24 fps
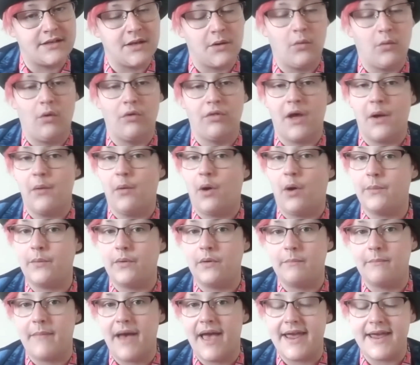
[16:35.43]
So although I
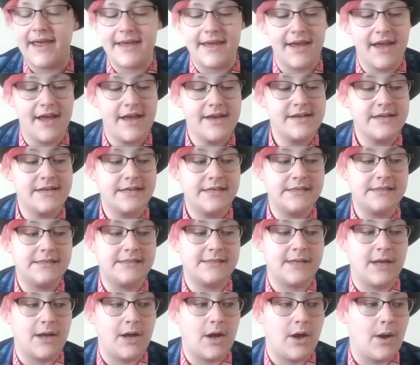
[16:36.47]
will make
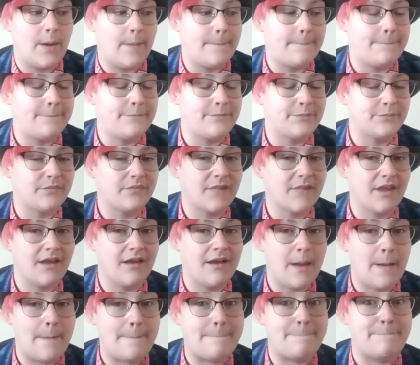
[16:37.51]
some
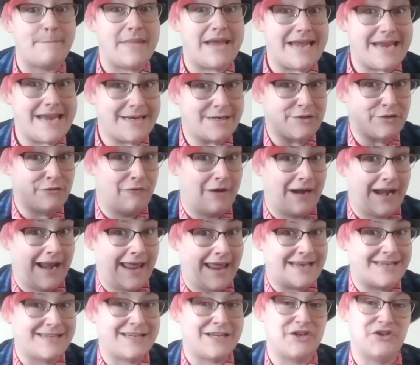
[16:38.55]
meat
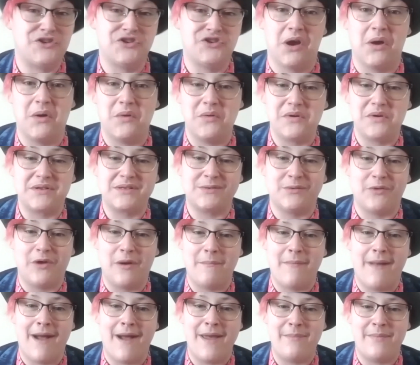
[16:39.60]
related jokes, or I
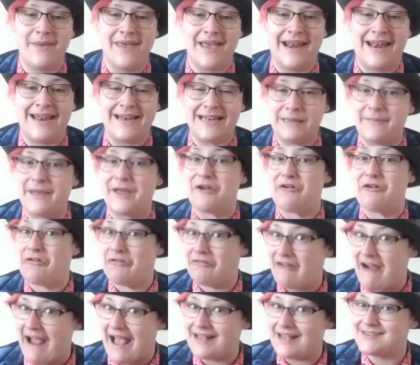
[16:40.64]
might be a little bit
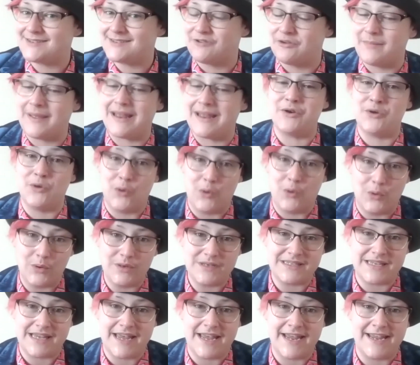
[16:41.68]
crass or a bit
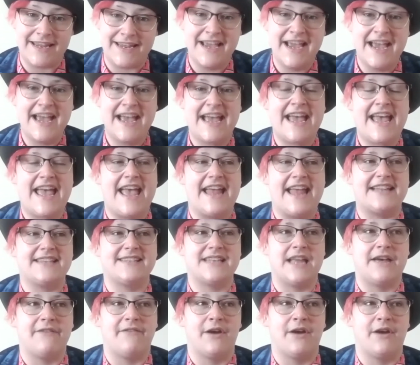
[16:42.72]
naughty, it's
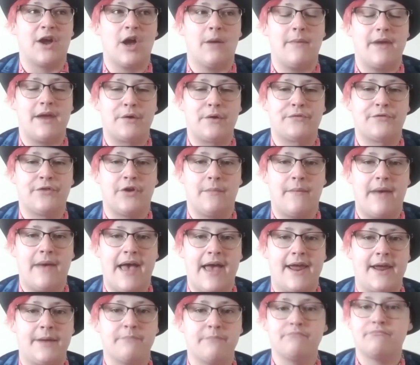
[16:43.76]
never coming from
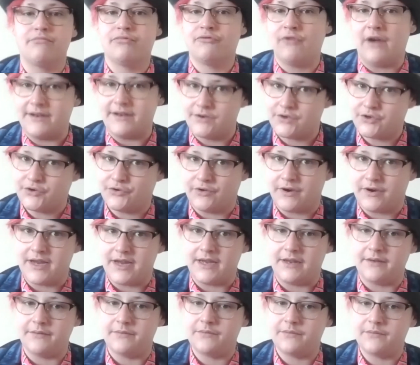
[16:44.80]
a
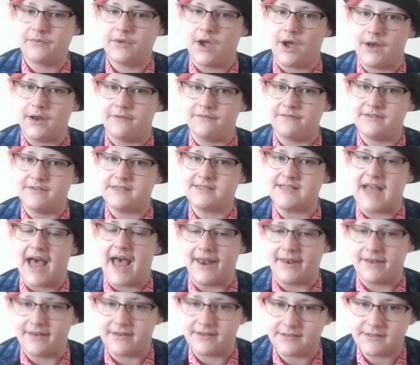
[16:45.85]
predatory kind of
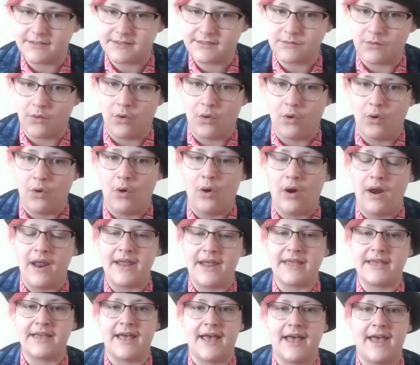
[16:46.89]
stance or
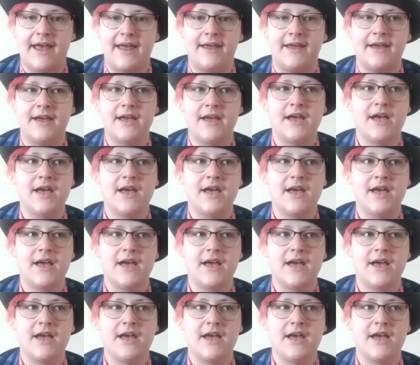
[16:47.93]
like a